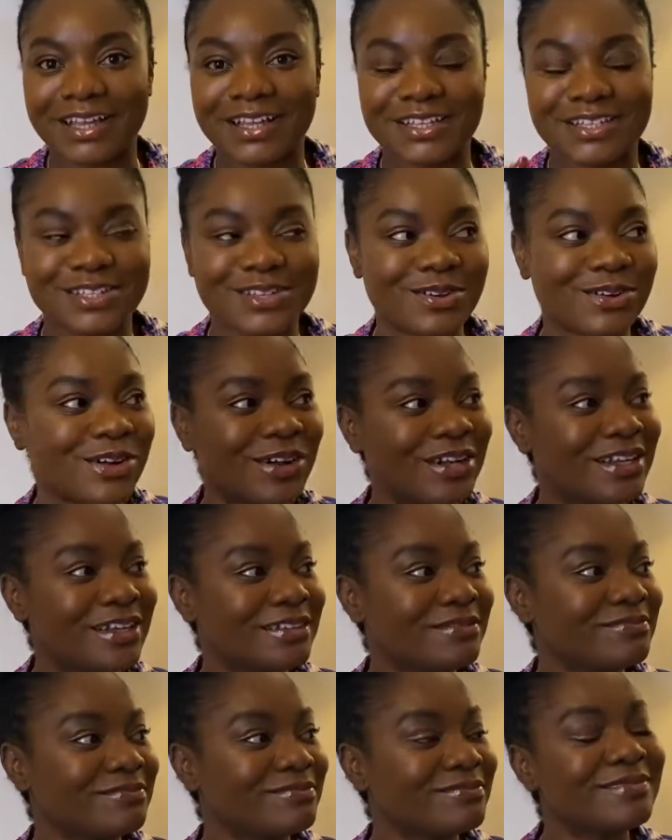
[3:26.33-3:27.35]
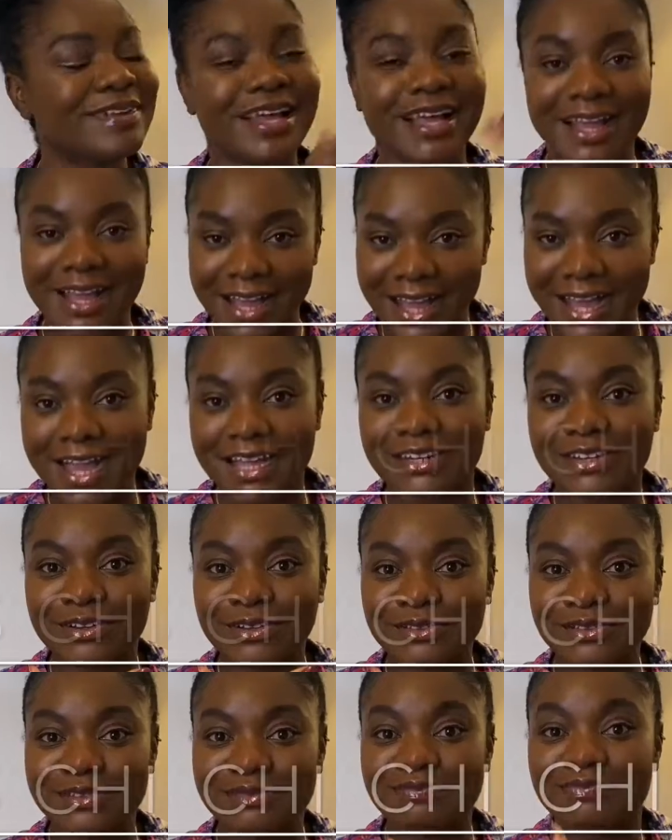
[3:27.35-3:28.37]
So call it
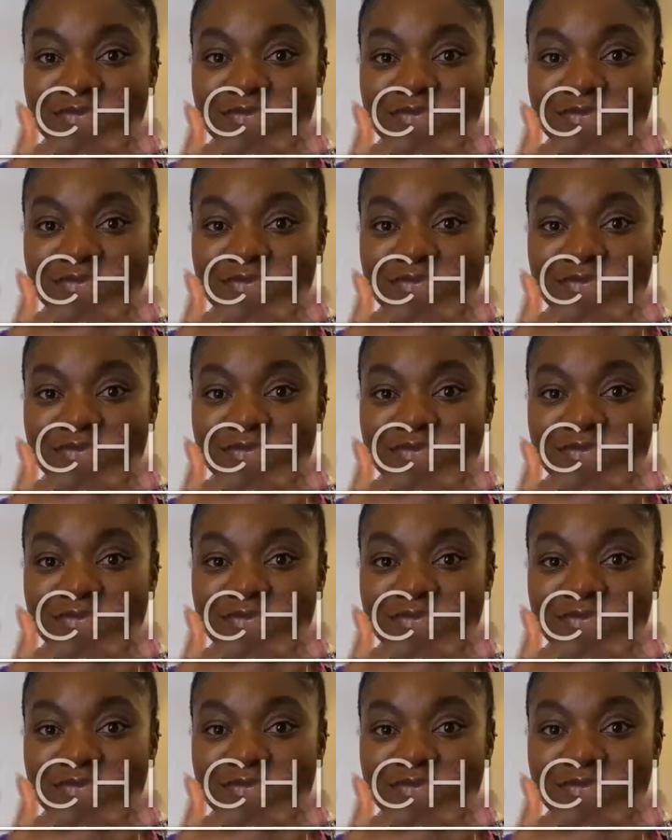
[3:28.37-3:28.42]
adult